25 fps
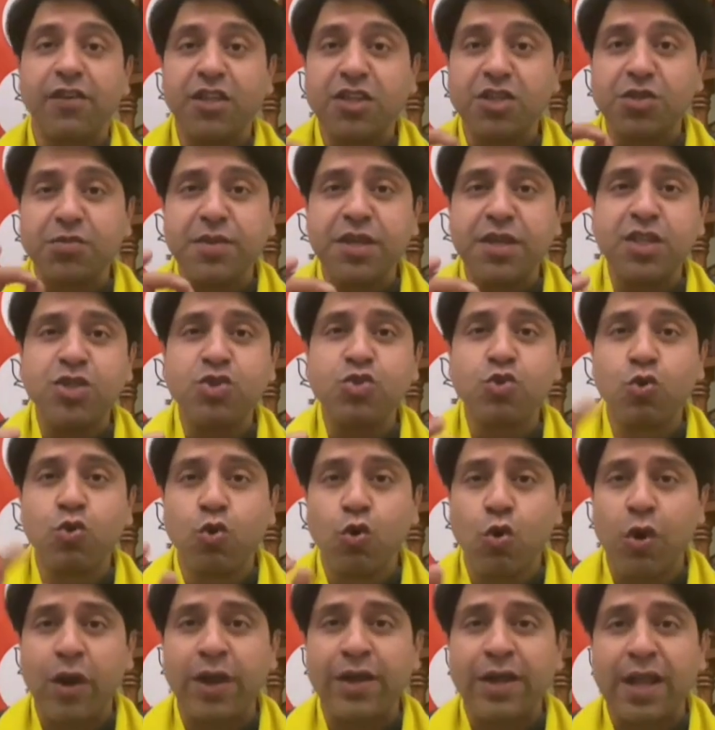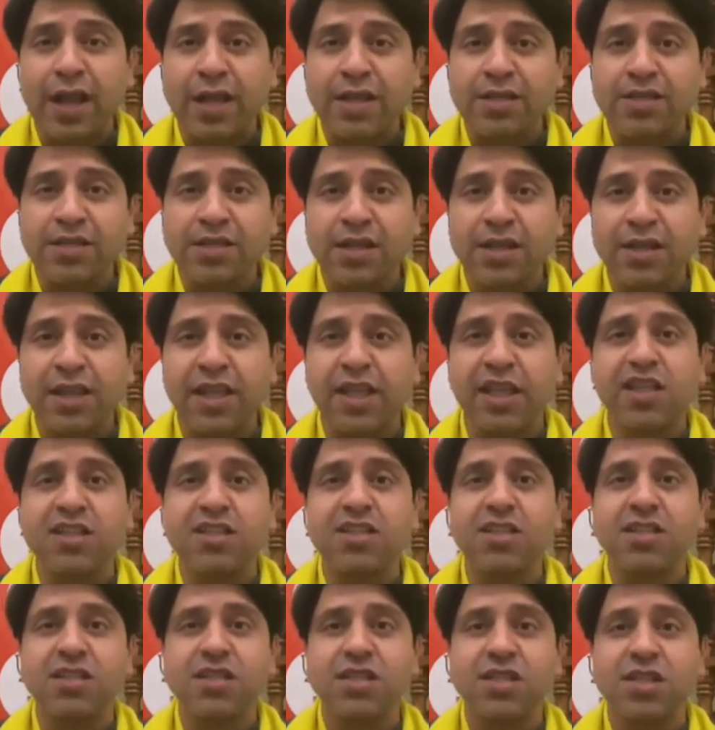which means you go and answer the
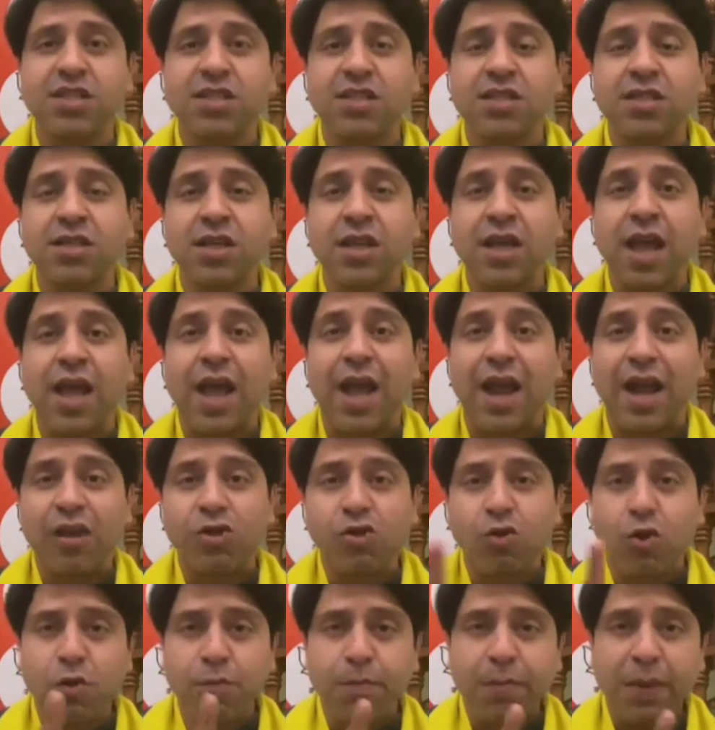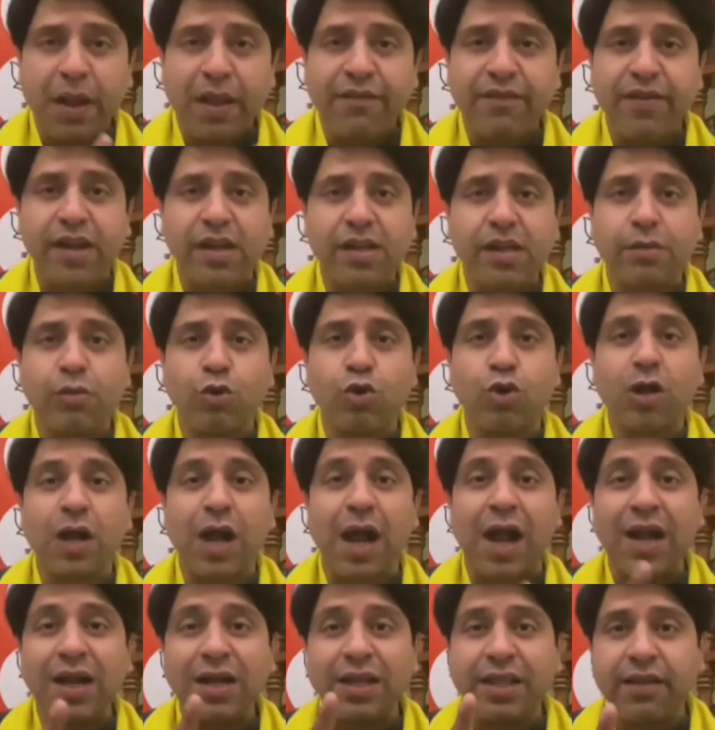agencies and don't play victimhood
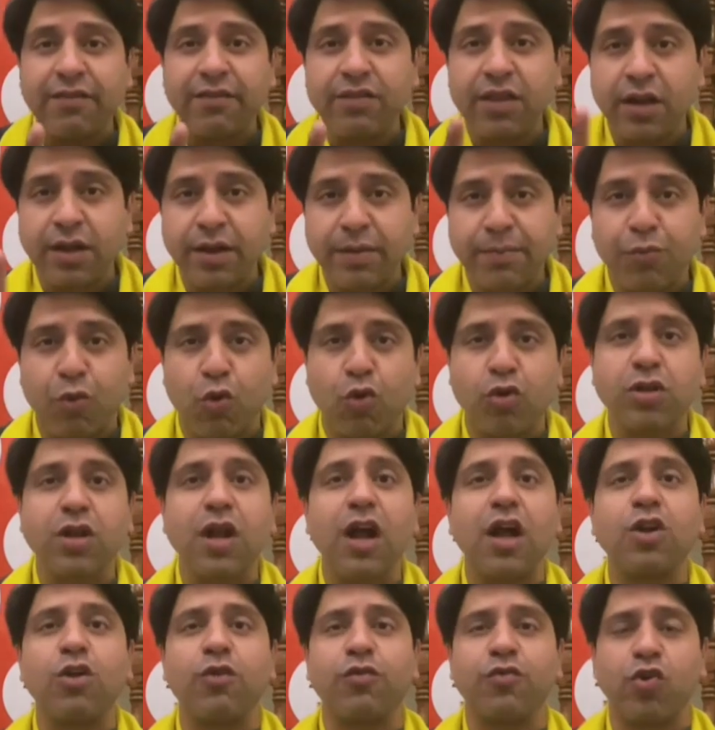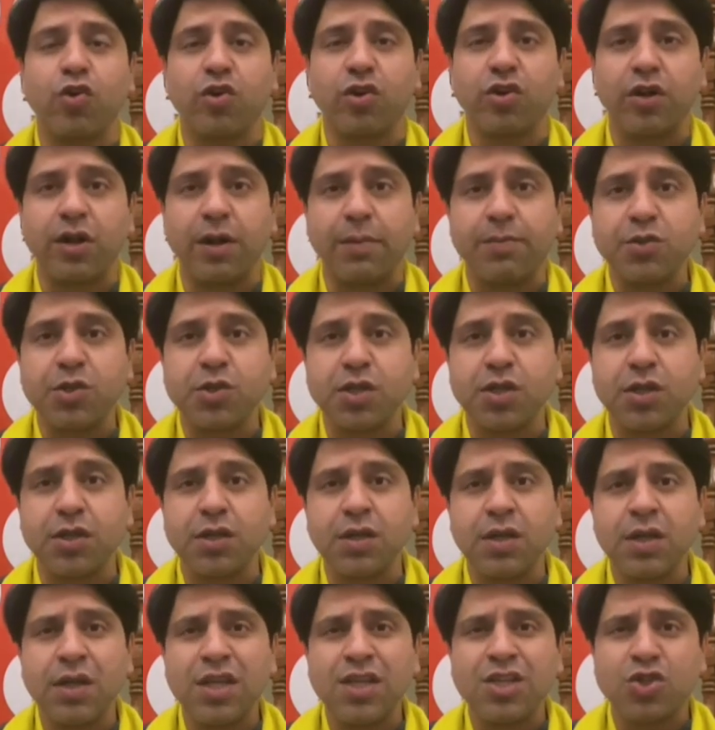card, give the report card of your corruption.
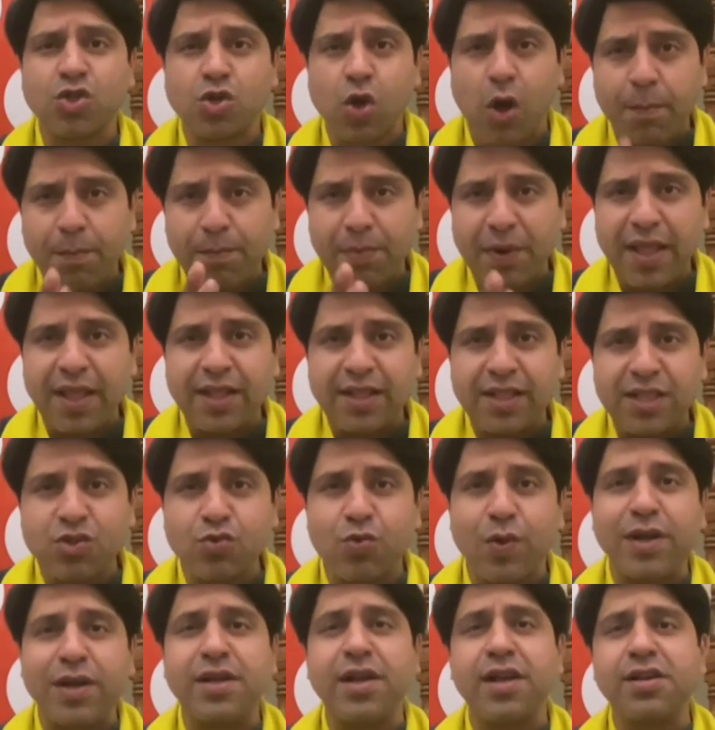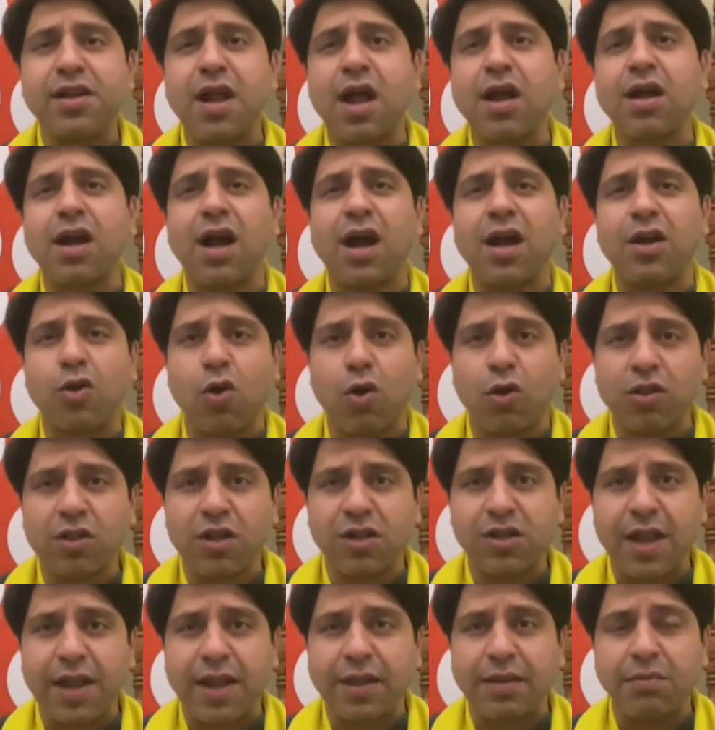Stop playing this vendetta card all
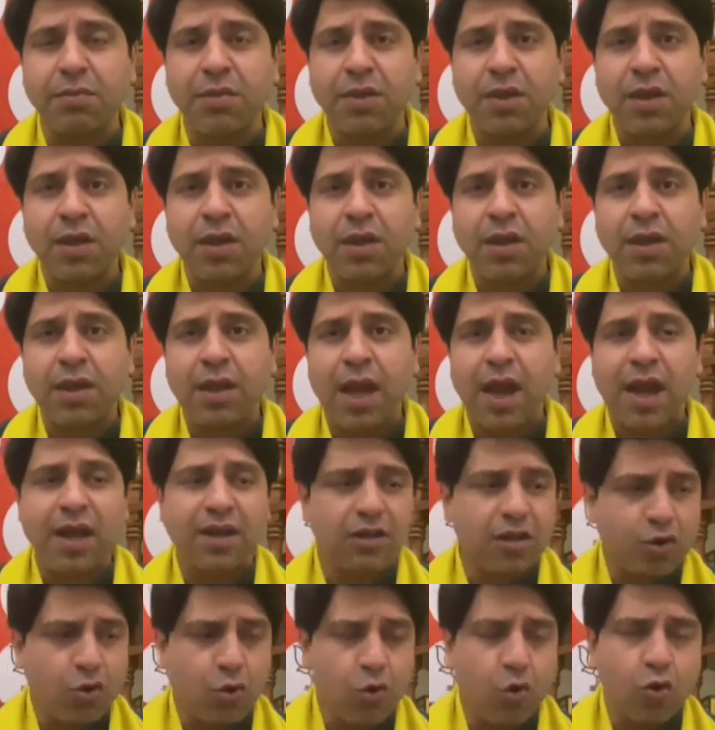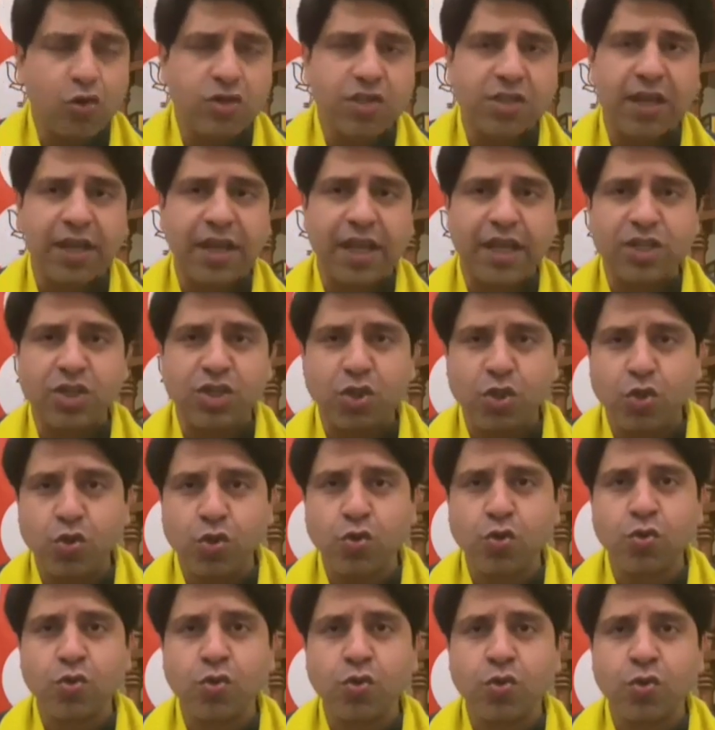the time. Are the courts against
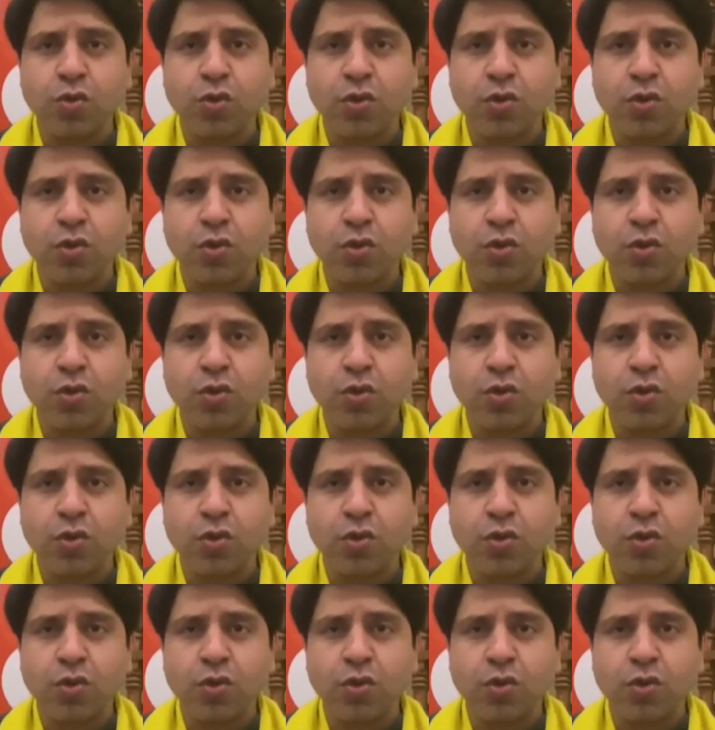you?